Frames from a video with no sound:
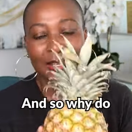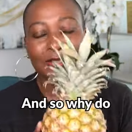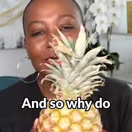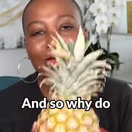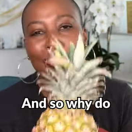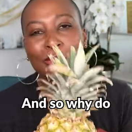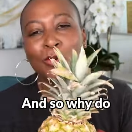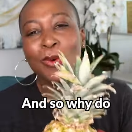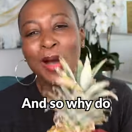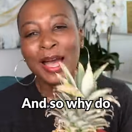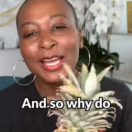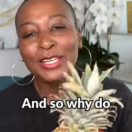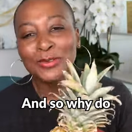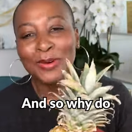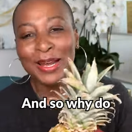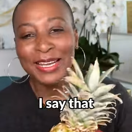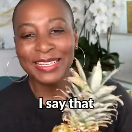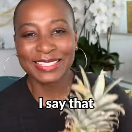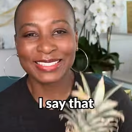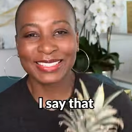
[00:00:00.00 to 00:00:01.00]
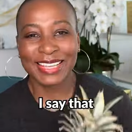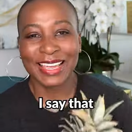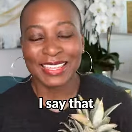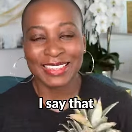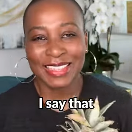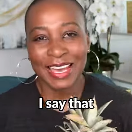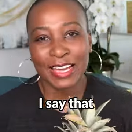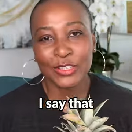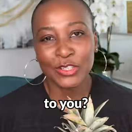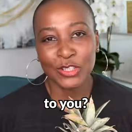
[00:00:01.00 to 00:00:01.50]
And so why do I
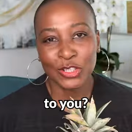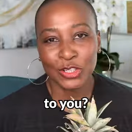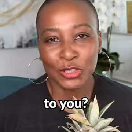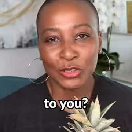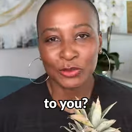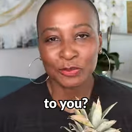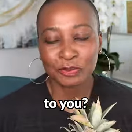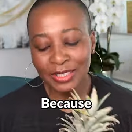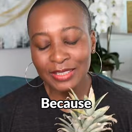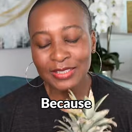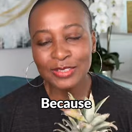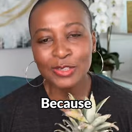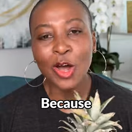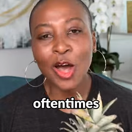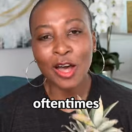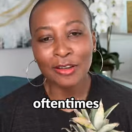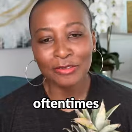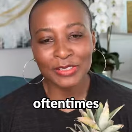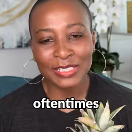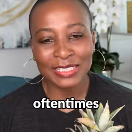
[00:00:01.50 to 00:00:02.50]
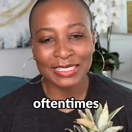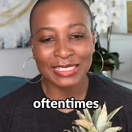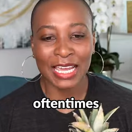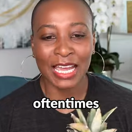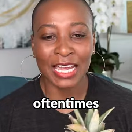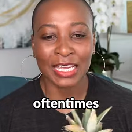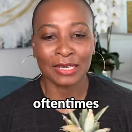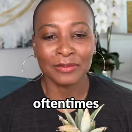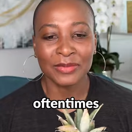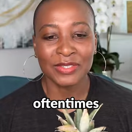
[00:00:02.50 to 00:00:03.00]
say that to you? Because
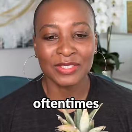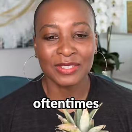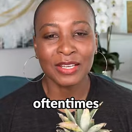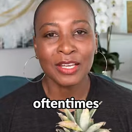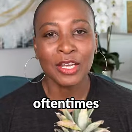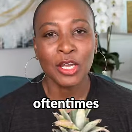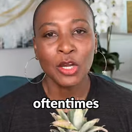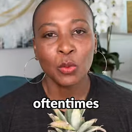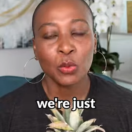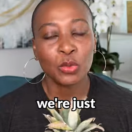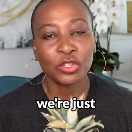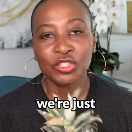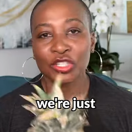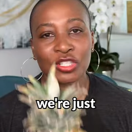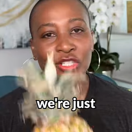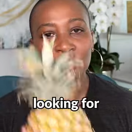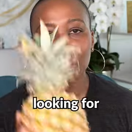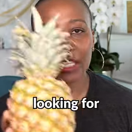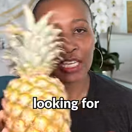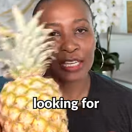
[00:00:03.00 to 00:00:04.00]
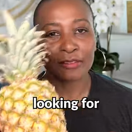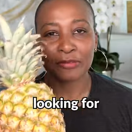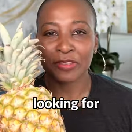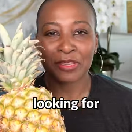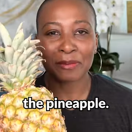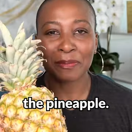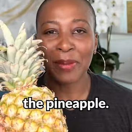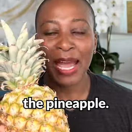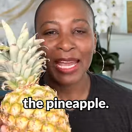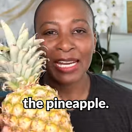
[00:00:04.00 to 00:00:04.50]
oftentimes we're just looking for
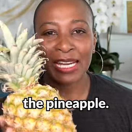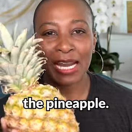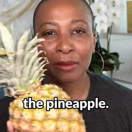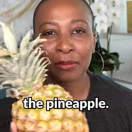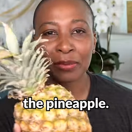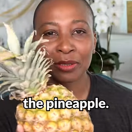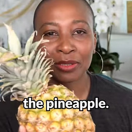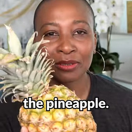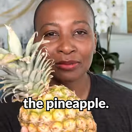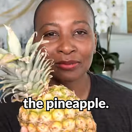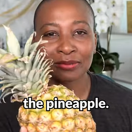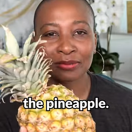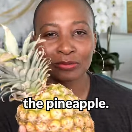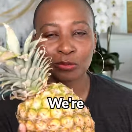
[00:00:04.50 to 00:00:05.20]
the pineapple.